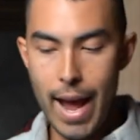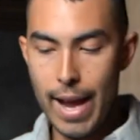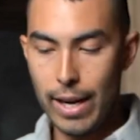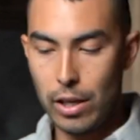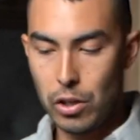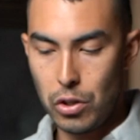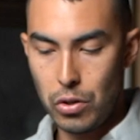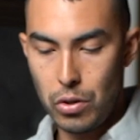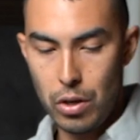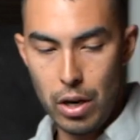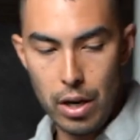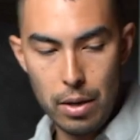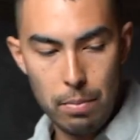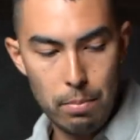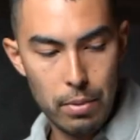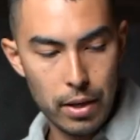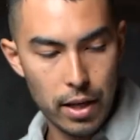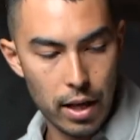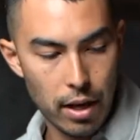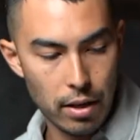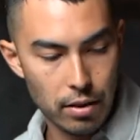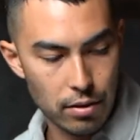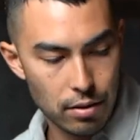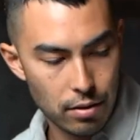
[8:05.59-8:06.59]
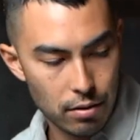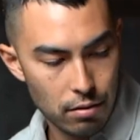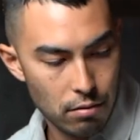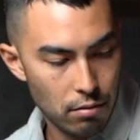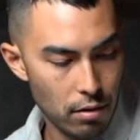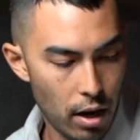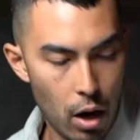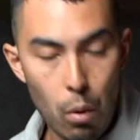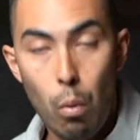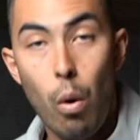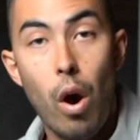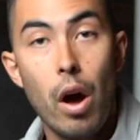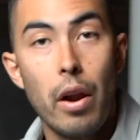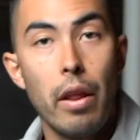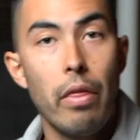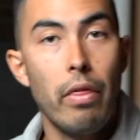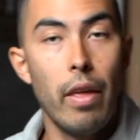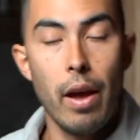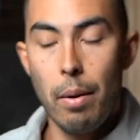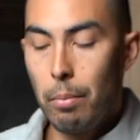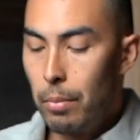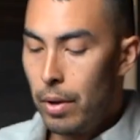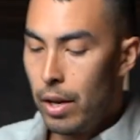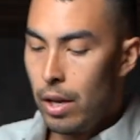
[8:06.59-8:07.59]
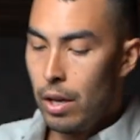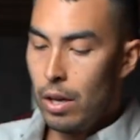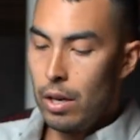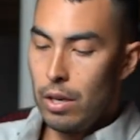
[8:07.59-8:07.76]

extra because I wanted them.